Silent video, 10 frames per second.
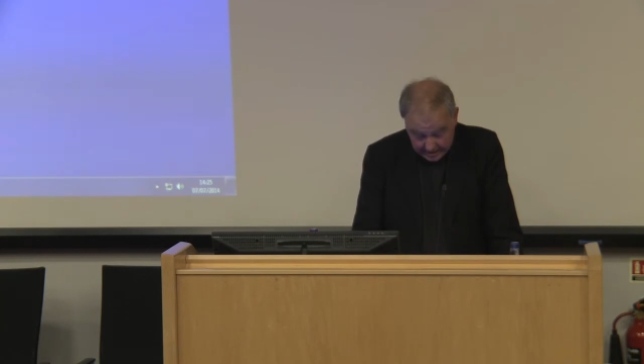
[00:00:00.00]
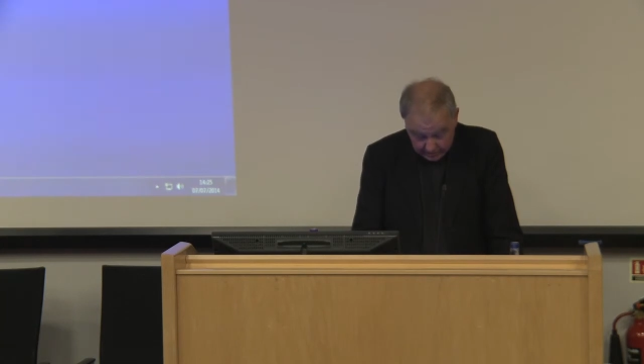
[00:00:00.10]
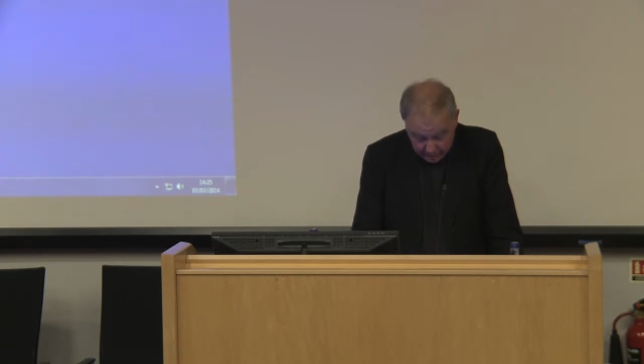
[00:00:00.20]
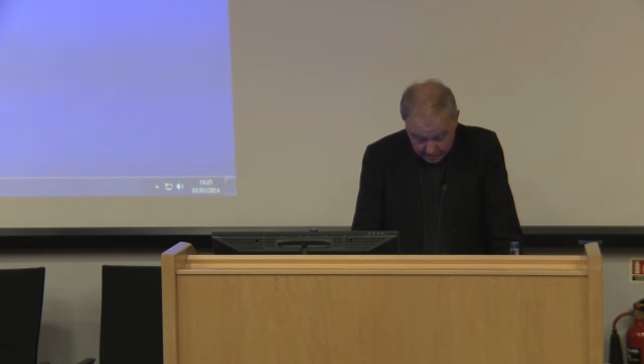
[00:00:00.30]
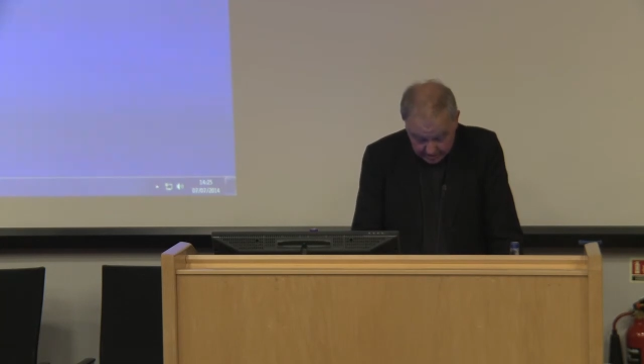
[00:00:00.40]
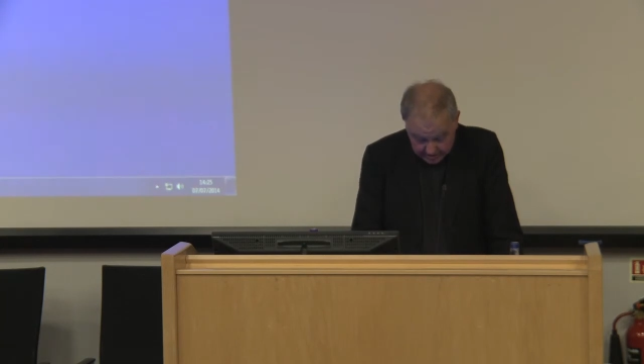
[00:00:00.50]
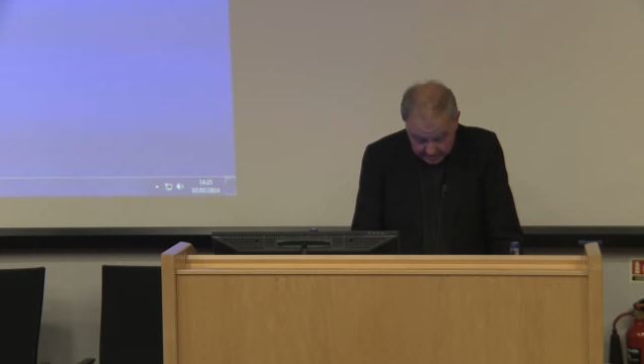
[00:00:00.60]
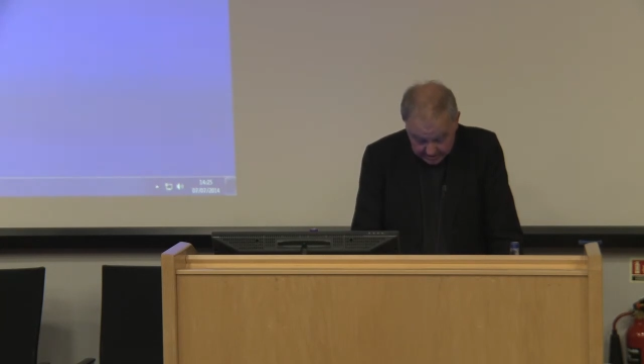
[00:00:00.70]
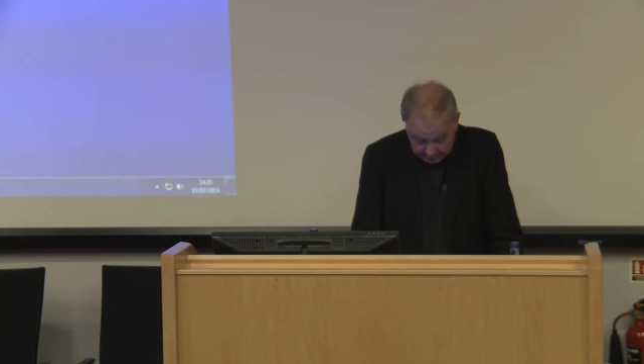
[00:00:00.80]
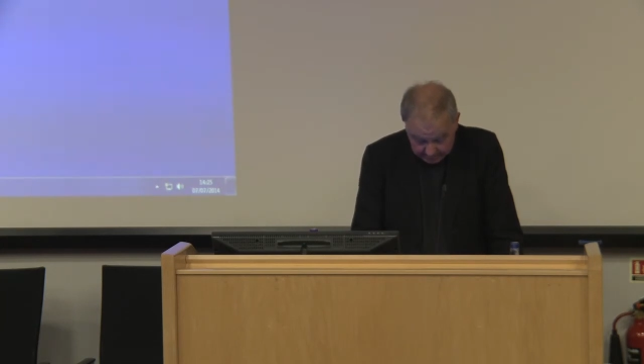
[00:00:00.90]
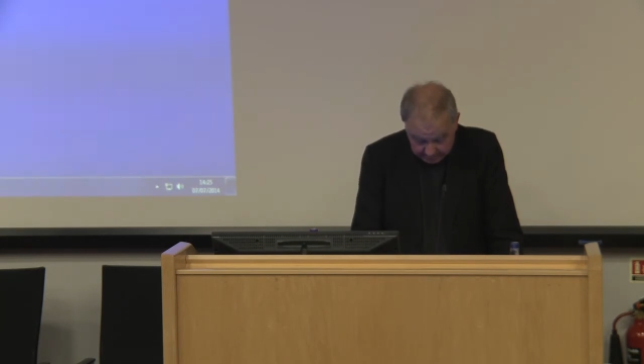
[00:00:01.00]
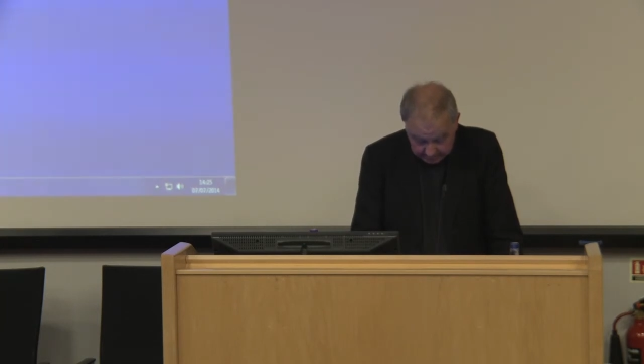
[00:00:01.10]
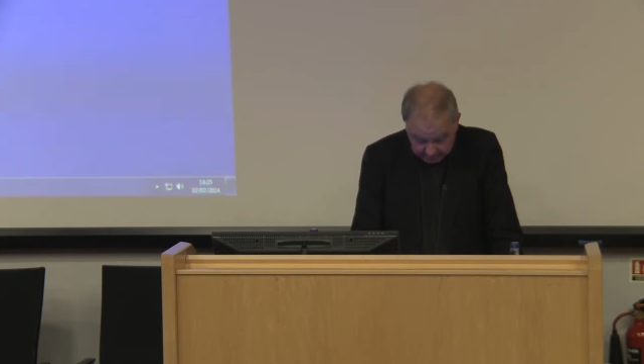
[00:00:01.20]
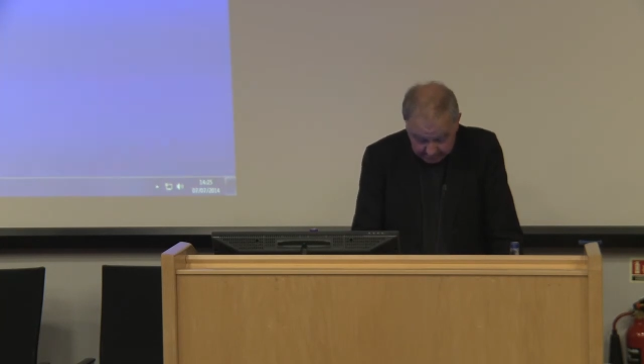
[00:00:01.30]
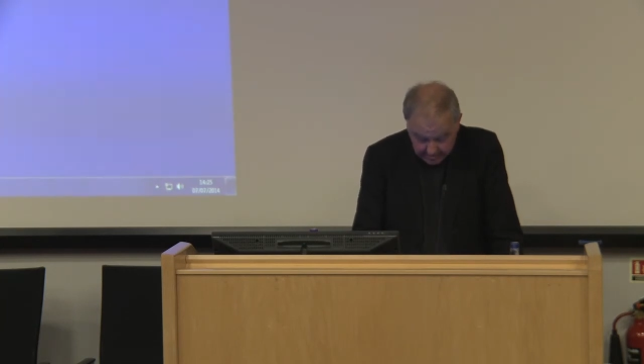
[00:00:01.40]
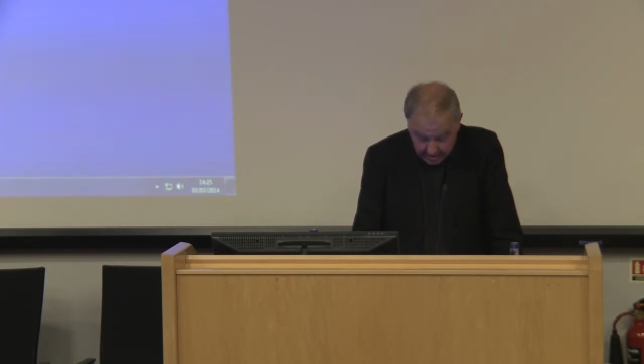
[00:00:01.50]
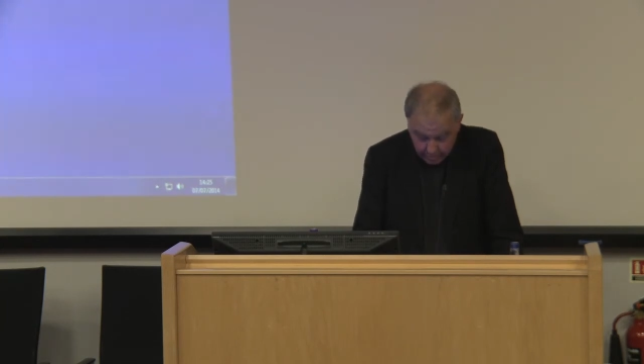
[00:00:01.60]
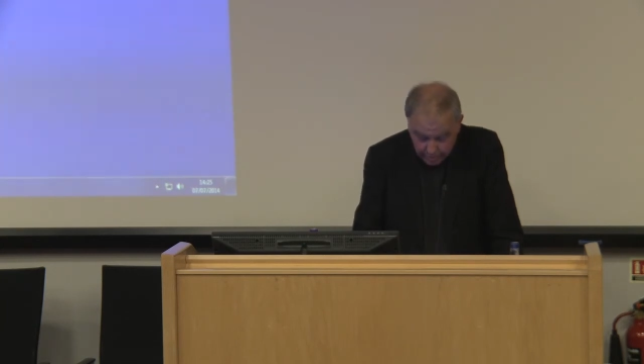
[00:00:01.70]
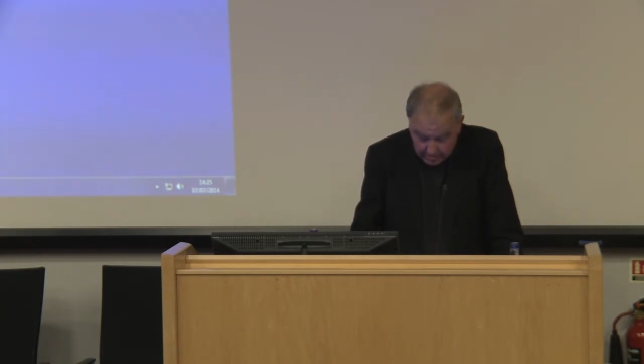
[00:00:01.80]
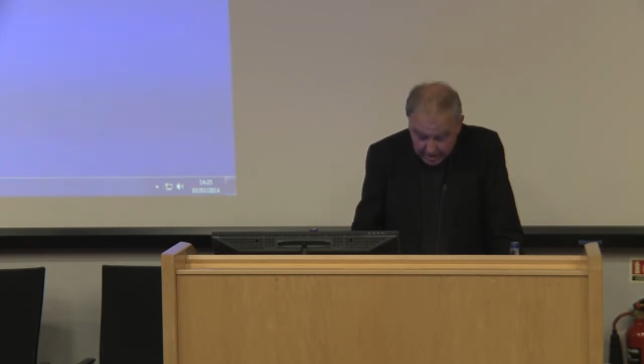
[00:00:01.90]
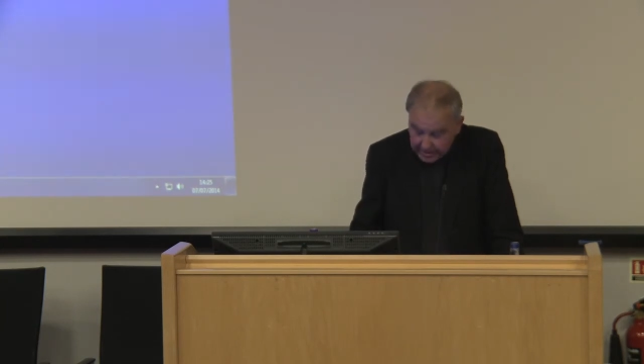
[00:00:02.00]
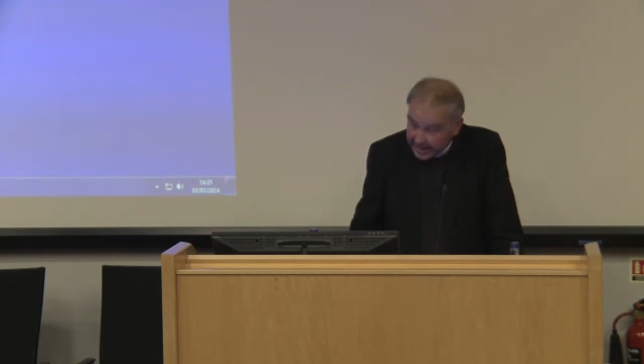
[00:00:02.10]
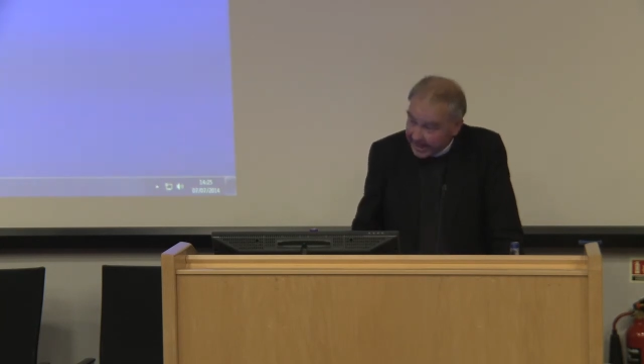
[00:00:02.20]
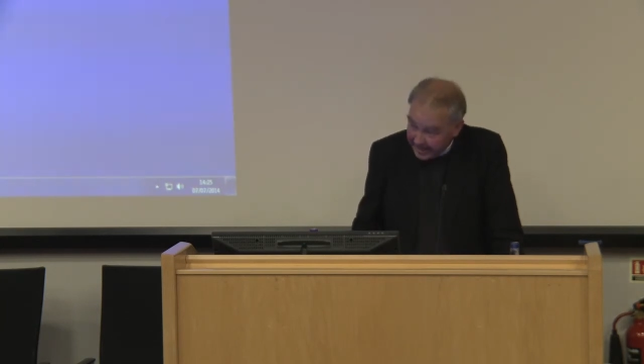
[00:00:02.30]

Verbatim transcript: influences. We may be